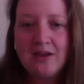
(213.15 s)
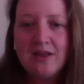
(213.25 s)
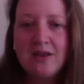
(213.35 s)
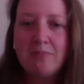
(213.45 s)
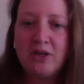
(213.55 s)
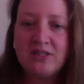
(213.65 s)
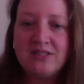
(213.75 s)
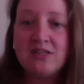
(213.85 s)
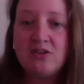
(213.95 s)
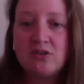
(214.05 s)
might
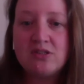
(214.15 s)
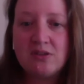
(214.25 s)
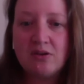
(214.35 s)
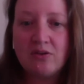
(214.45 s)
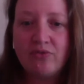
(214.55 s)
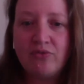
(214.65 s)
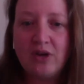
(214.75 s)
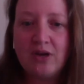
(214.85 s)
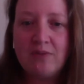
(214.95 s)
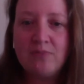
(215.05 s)
see herself
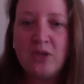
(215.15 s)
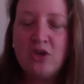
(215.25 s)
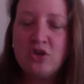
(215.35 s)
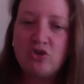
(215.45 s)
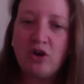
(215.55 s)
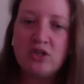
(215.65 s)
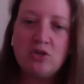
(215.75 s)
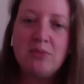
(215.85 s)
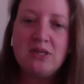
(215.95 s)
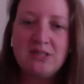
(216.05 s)
um, trying to
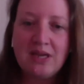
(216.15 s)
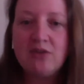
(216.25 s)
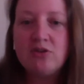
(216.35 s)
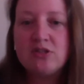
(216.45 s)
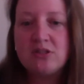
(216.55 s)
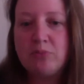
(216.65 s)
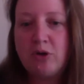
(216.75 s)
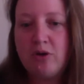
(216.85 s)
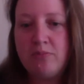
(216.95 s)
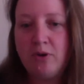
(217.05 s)
maintain her
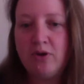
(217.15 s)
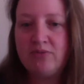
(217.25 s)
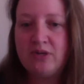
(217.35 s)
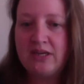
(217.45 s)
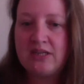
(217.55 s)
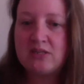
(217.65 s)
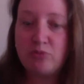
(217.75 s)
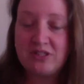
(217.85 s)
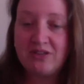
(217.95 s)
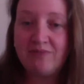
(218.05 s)
supply by really
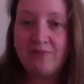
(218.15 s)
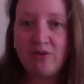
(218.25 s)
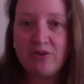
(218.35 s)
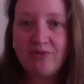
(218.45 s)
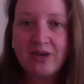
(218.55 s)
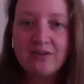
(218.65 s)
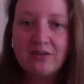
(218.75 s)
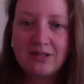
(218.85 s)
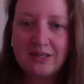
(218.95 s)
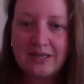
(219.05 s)
expressing very
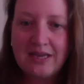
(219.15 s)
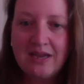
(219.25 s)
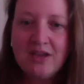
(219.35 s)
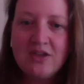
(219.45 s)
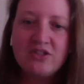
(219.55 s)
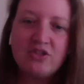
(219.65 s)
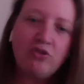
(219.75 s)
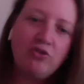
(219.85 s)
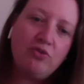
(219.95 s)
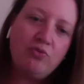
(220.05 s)
regularly. So,
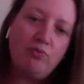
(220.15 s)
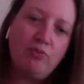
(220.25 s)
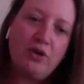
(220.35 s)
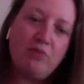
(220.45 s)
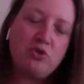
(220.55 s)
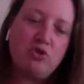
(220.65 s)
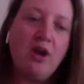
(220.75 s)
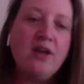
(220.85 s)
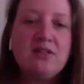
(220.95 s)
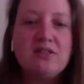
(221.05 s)
what I'm
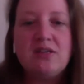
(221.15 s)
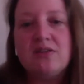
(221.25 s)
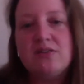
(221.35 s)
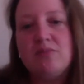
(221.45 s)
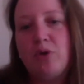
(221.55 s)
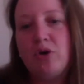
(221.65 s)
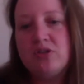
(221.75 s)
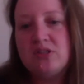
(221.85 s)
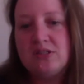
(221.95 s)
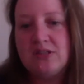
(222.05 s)
trying to say, I suppose,
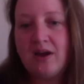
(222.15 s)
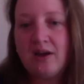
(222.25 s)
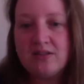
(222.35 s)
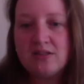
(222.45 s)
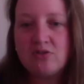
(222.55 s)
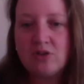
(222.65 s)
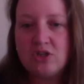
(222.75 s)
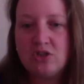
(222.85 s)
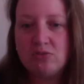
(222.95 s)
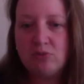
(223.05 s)
is there are
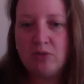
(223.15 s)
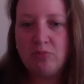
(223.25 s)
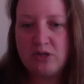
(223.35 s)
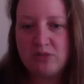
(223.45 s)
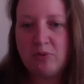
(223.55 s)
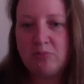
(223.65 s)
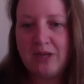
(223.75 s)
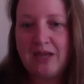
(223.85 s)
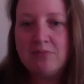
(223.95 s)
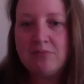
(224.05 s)
situations where a breast pump
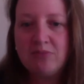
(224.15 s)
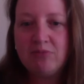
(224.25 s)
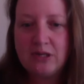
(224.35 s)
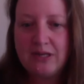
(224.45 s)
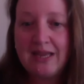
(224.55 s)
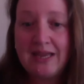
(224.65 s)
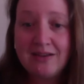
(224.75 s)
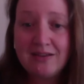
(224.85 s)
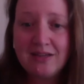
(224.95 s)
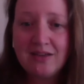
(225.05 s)
can be really handy